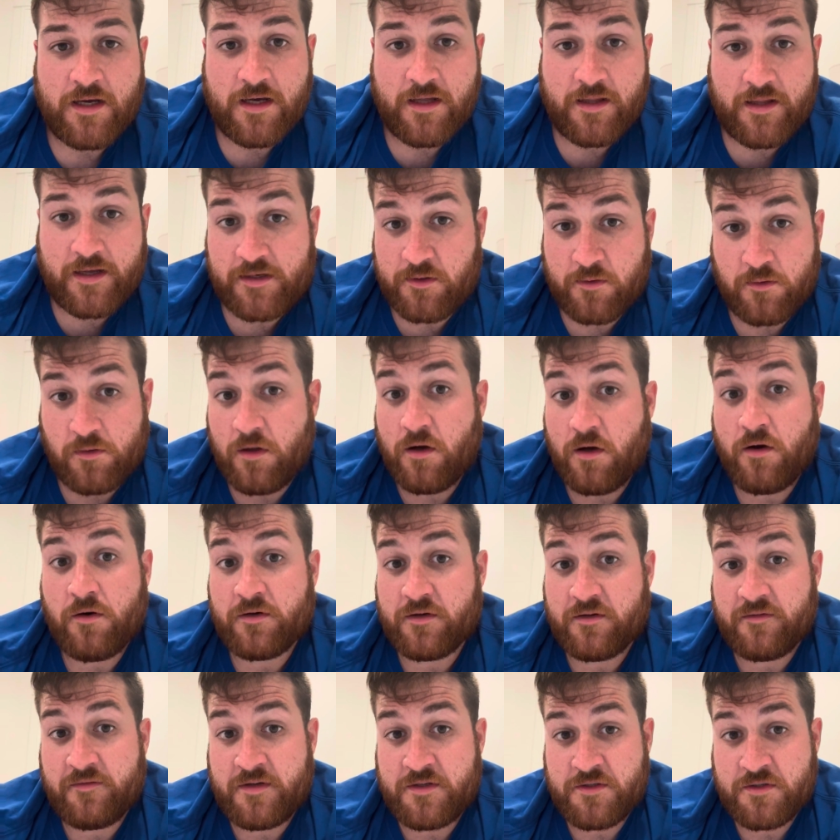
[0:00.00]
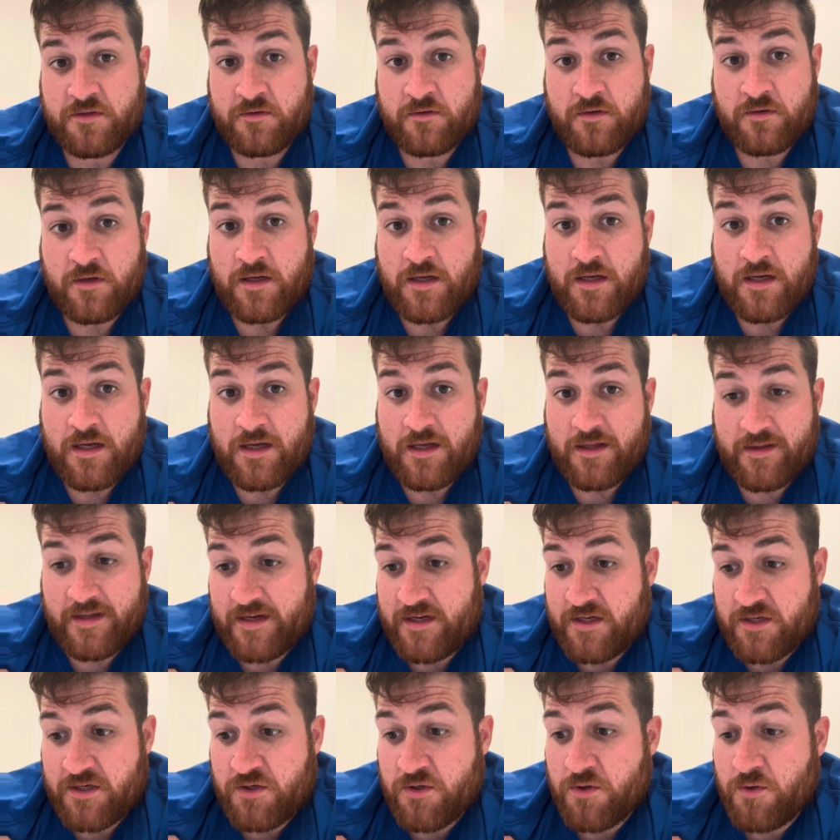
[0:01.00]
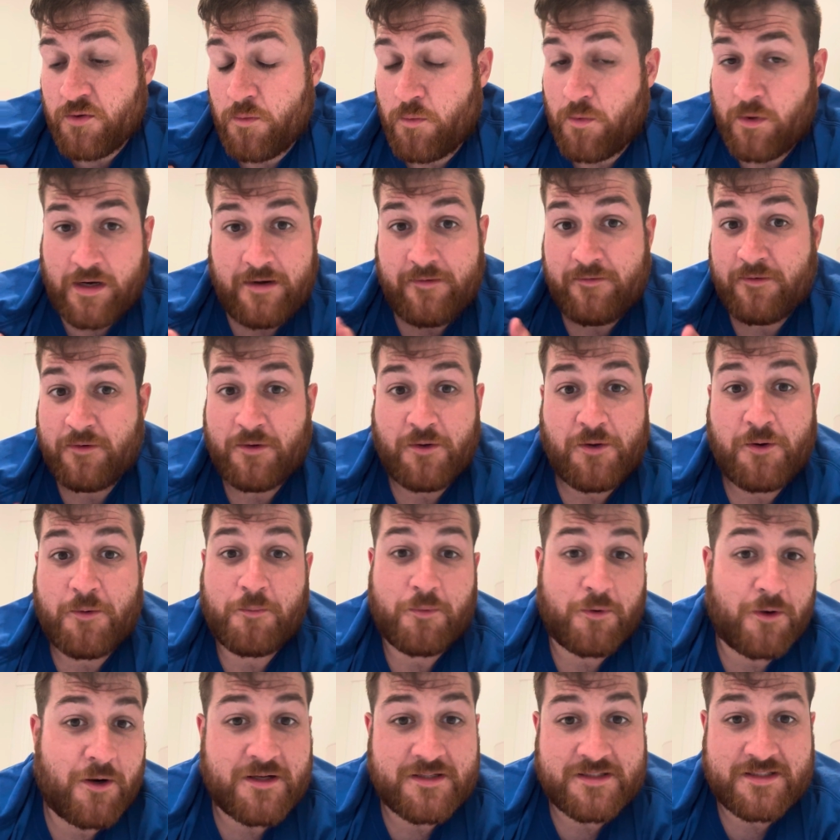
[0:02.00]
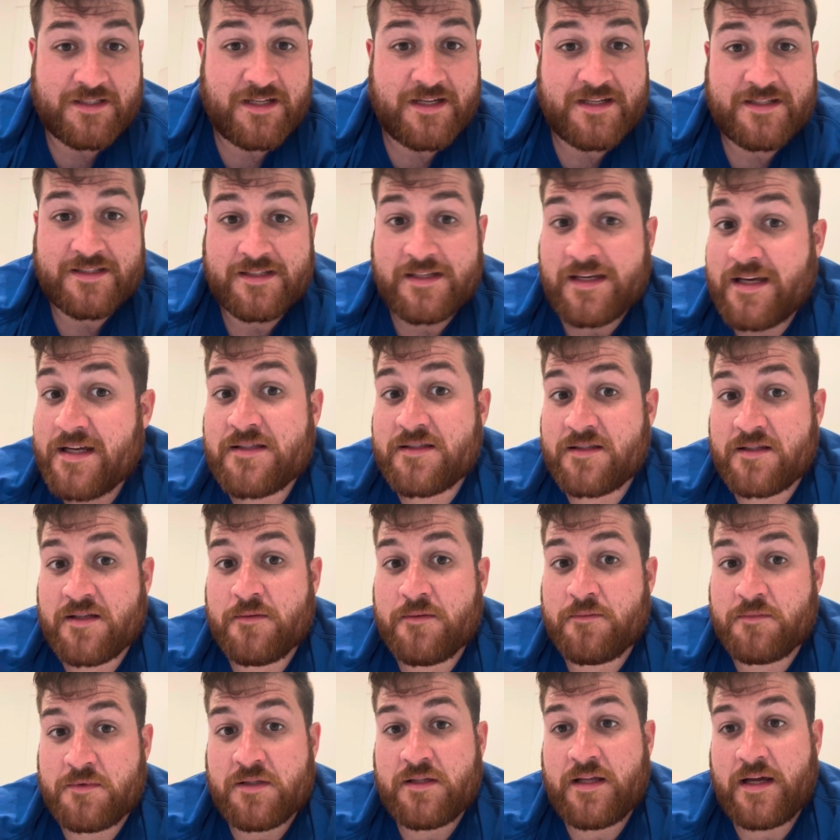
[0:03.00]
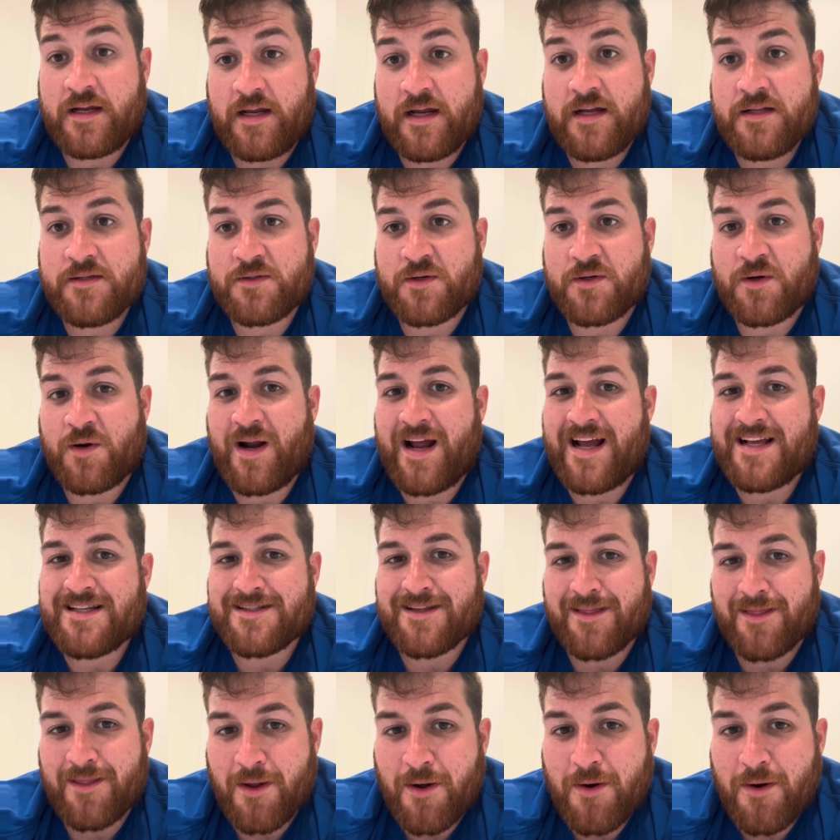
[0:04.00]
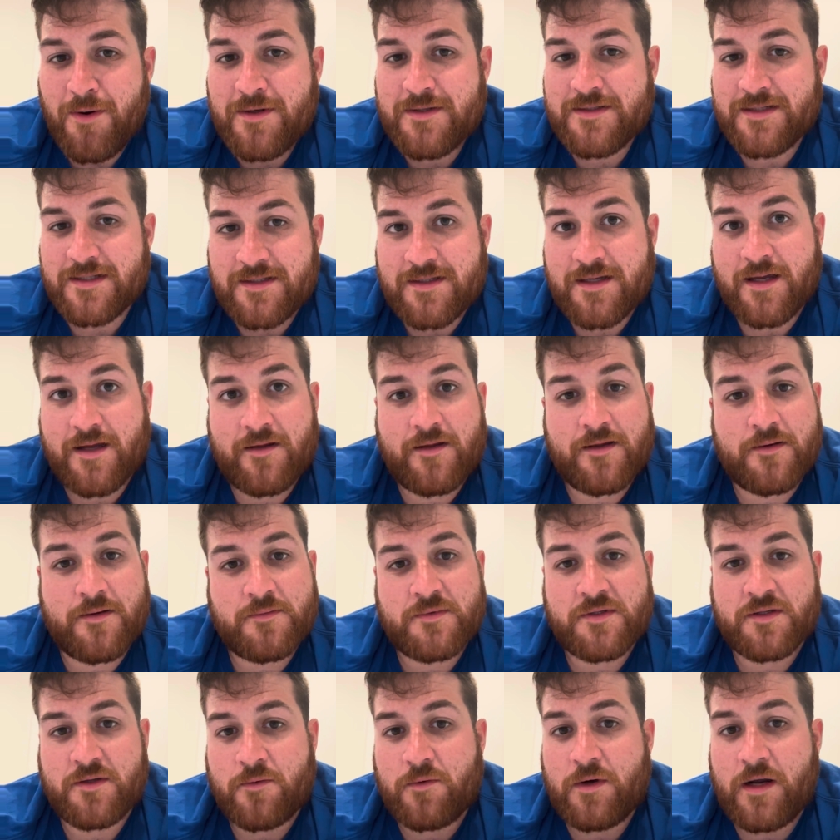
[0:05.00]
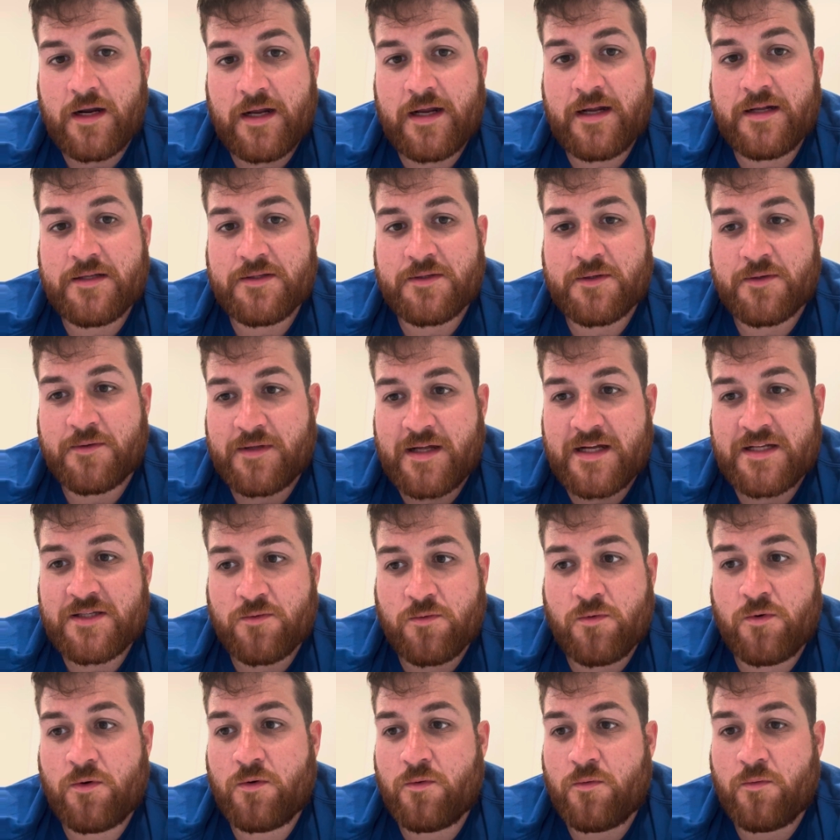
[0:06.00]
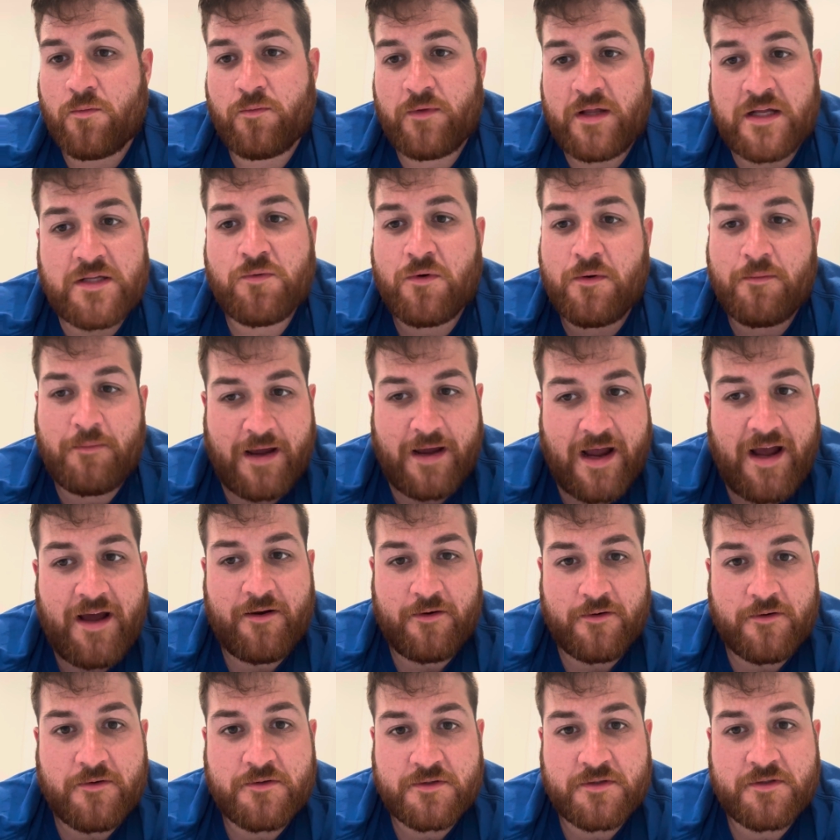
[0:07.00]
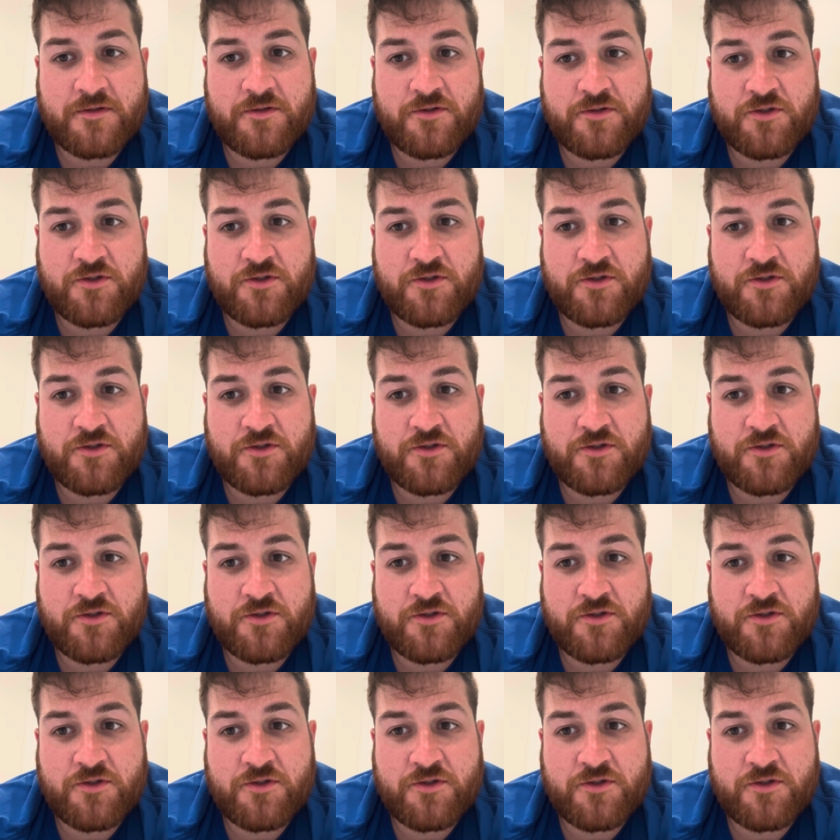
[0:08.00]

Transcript: They could do long division. They could do whatever little process gets them to that answer. As long as it's getting them to the right answer, that's what matters.